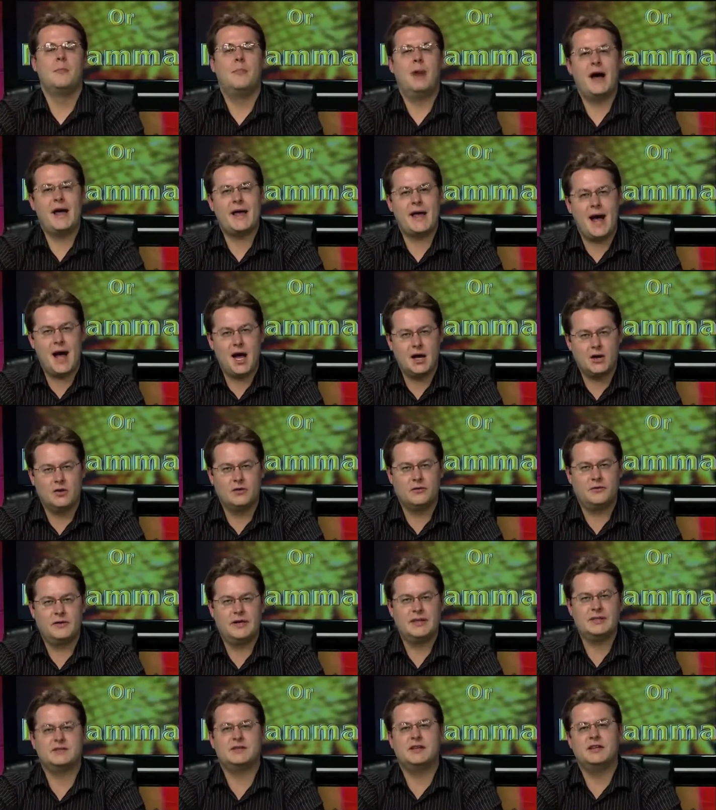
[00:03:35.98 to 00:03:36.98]

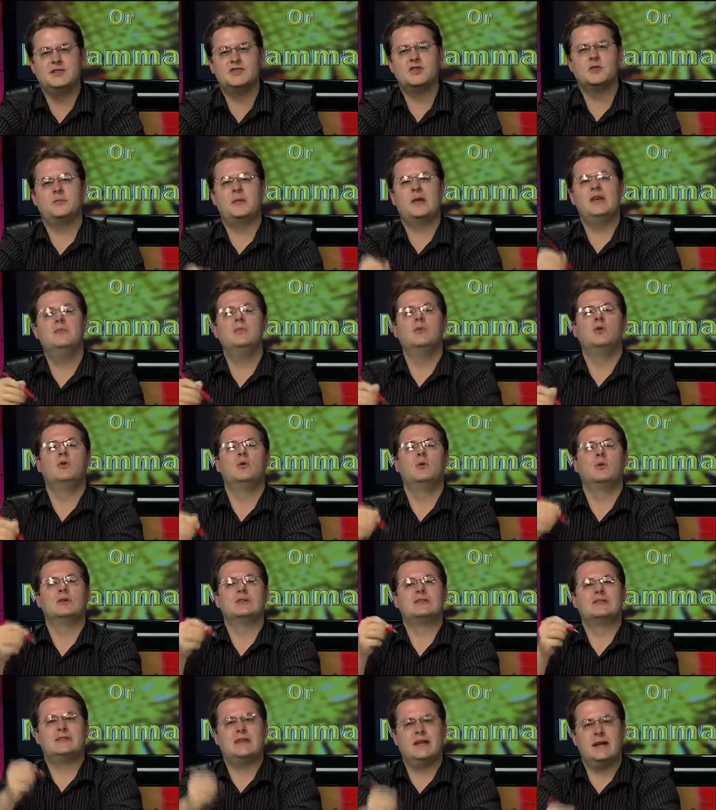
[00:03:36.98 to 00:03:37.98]
biographies. These are people who
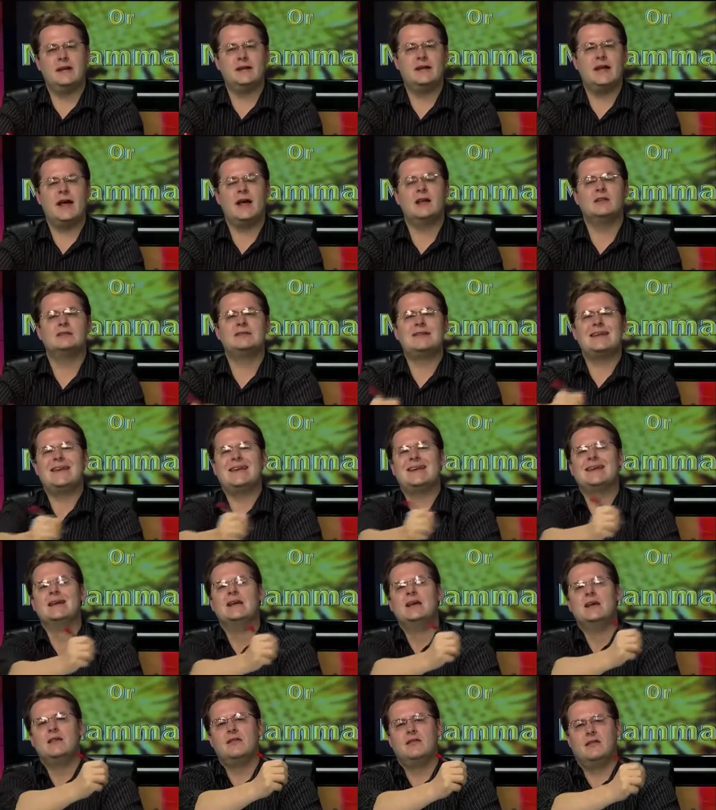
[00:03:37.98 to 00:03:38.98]
are sitting down
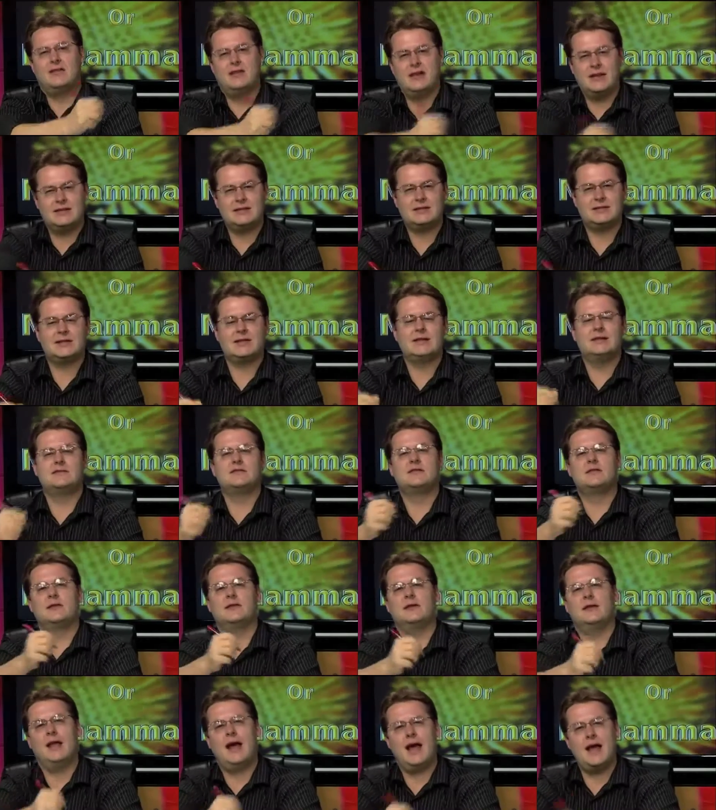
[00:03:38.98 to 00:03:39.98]
saying, this is
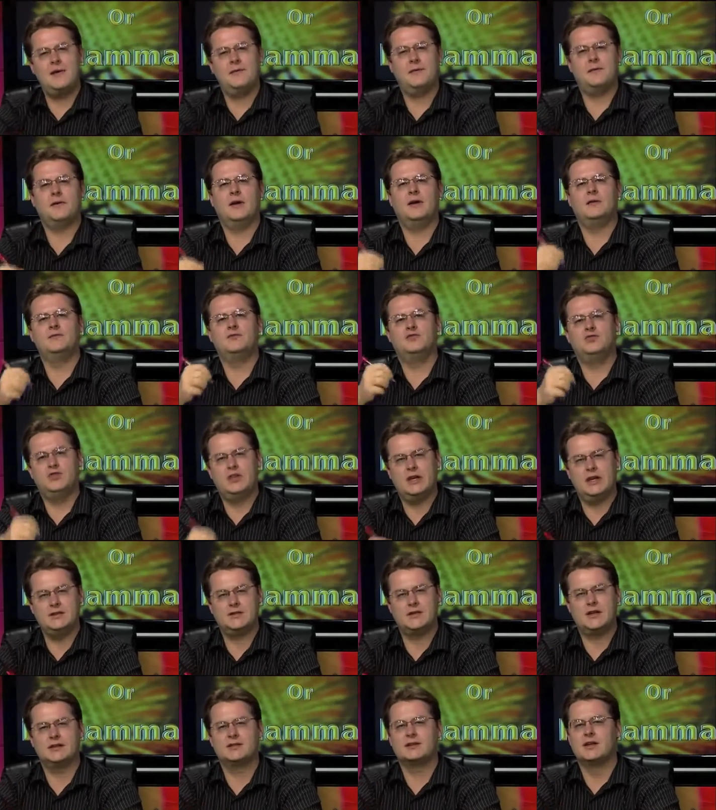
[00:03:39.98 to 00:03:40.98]
the life of
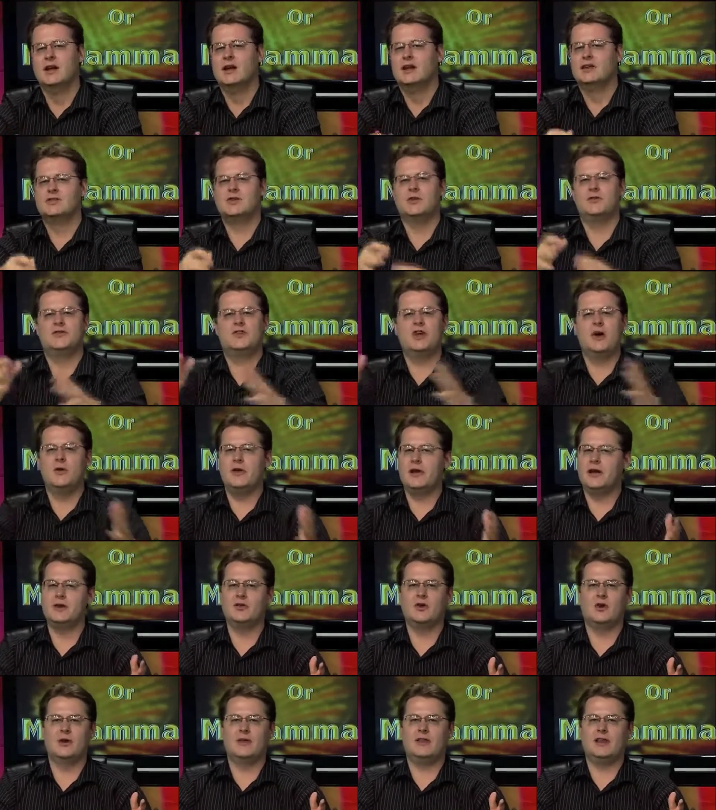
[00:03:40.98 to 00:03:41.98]
Jesus. So don't
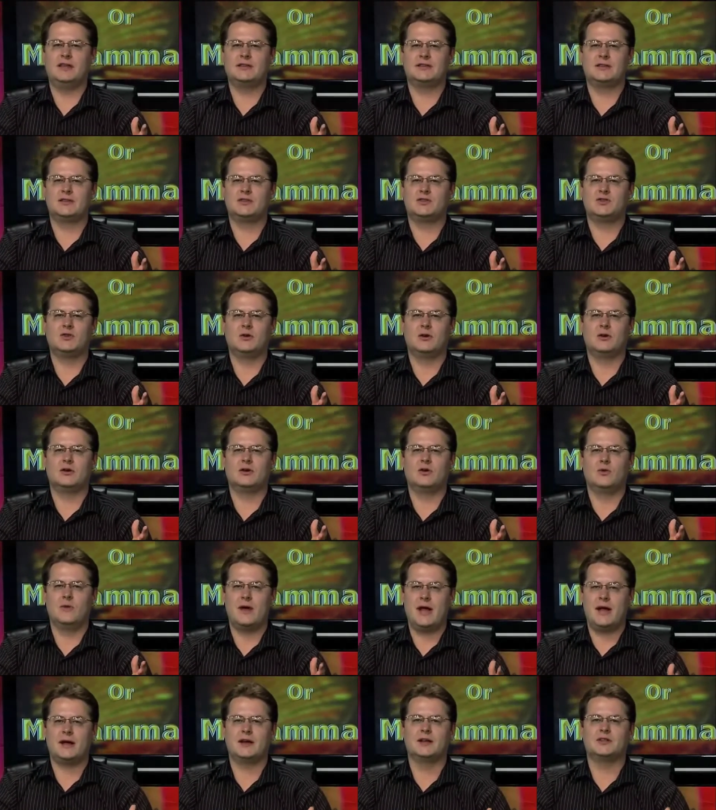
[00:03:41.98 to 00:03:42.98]
ignore these
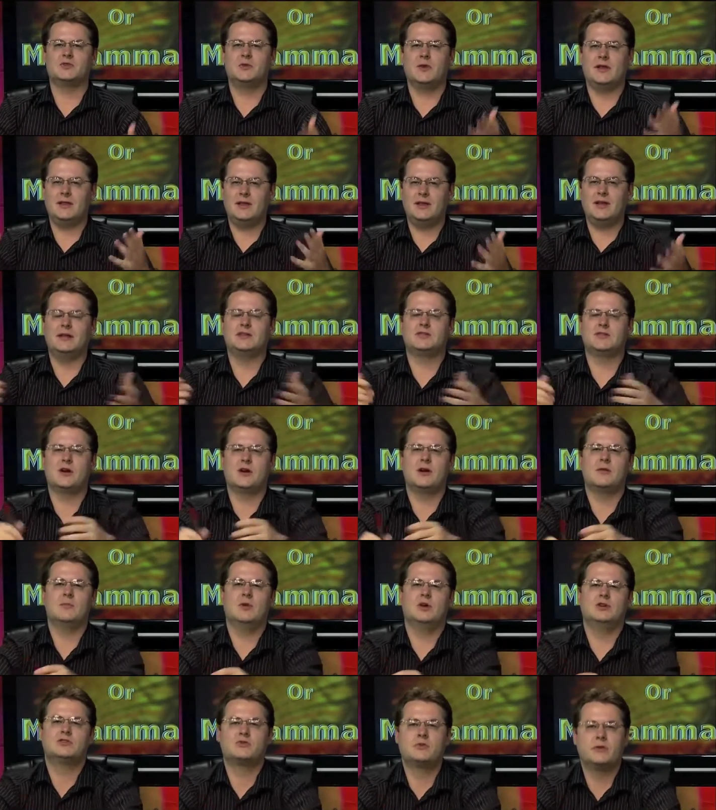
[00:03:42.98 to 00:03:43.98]
historical records when these are our
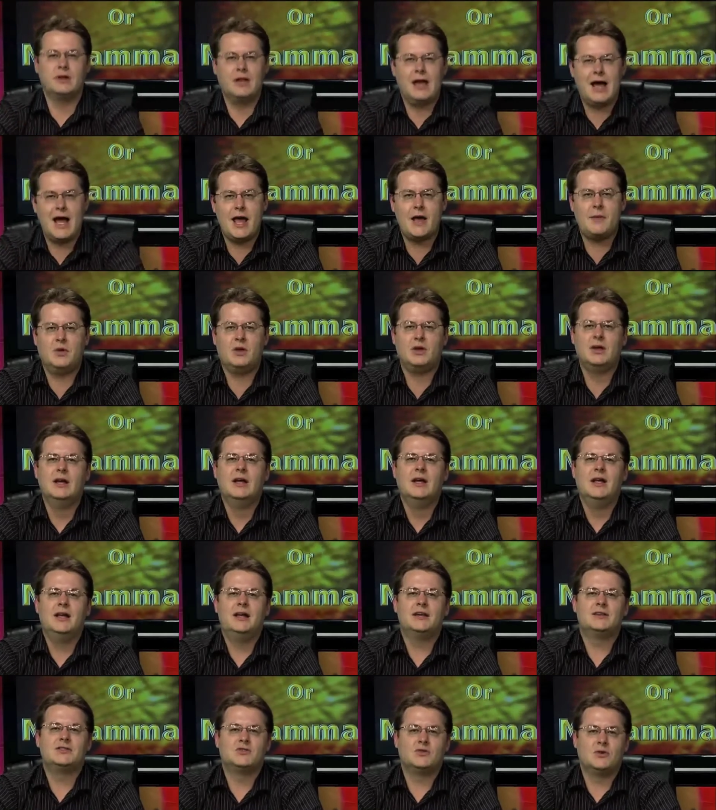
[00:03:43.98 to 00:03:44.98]
most reliable
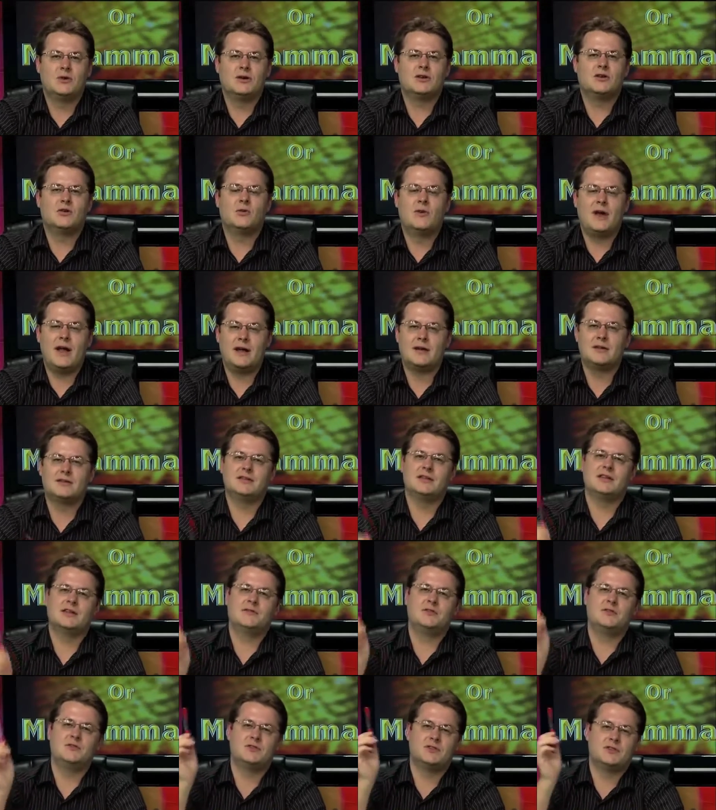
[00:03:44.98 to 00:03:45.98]
historical records.
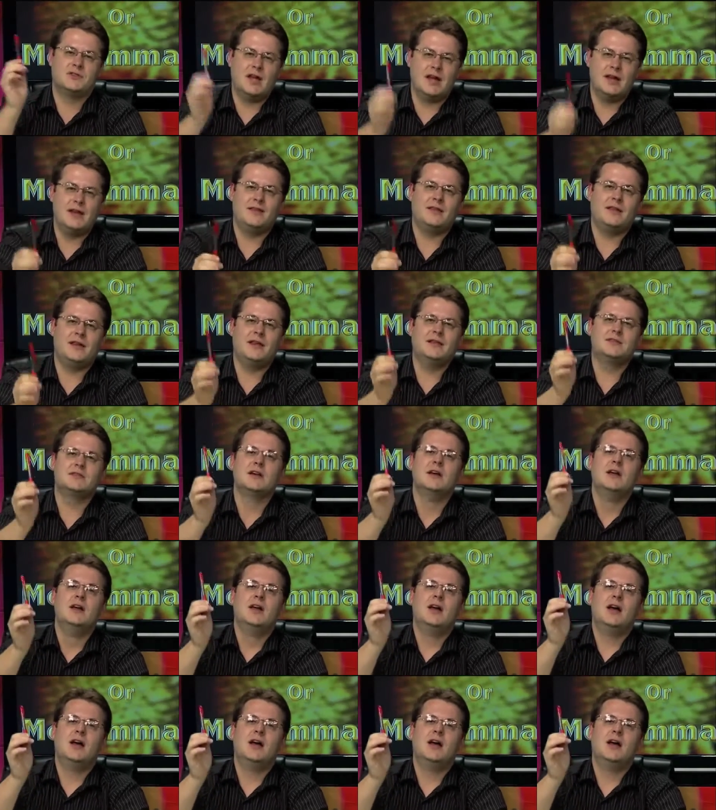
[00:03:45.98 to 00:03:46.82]
And if you study these